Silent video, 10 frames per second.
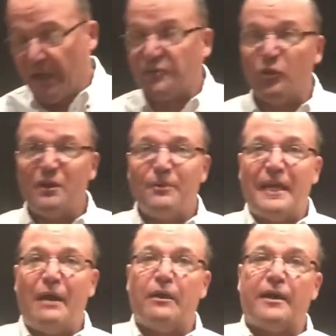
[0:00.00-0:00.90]
has only
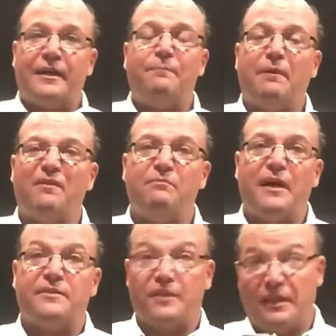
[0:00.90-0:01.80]
been out a couple of
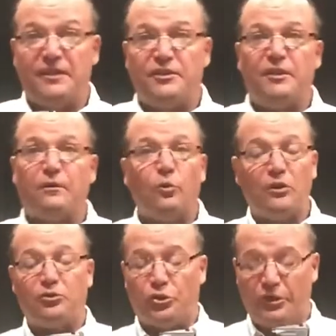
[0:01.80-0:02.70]
months, at least here at
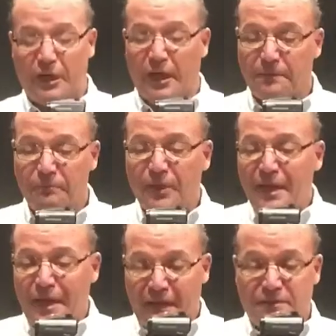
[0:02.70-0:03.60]
Wilshire Gun.
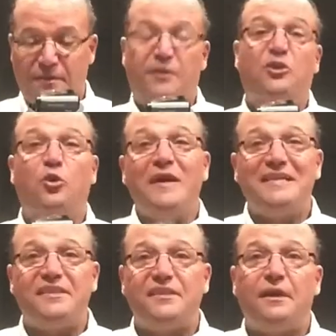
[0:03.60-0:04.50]
It's the
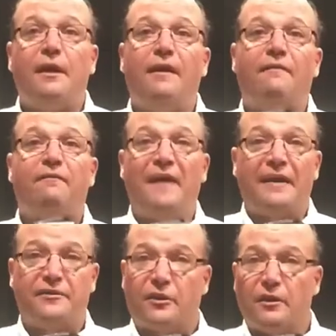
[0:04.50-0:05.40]
Kriss
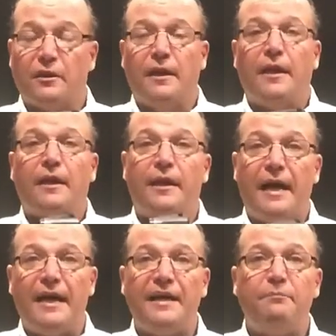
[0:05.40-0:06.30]
Vector
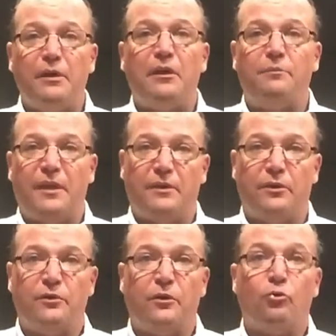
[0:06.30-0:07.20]

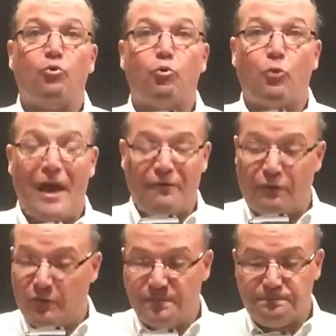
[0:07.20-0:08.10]
9mm
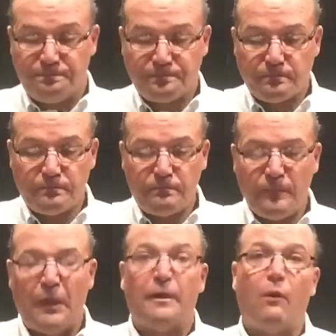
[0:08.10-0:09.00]
rifle.
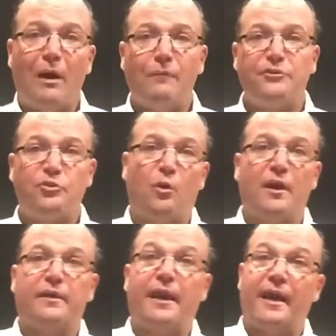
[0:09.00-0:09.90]
Now, why would you
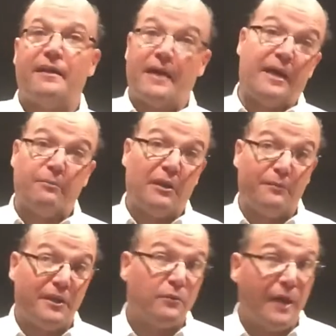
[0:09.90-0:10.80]
want a
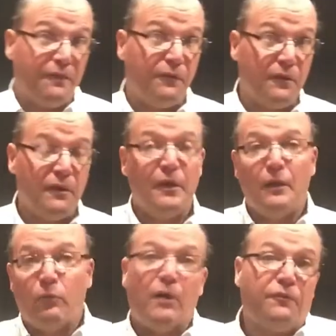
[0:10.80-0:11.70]
9mm rifle?
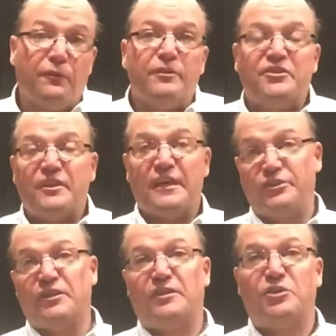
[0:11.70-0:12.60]
Well, for the reason I
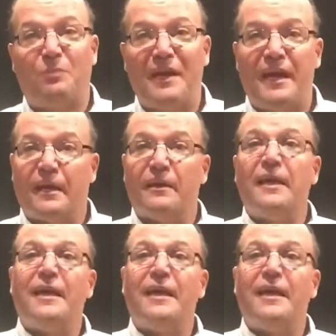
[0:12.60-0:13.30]
just explained.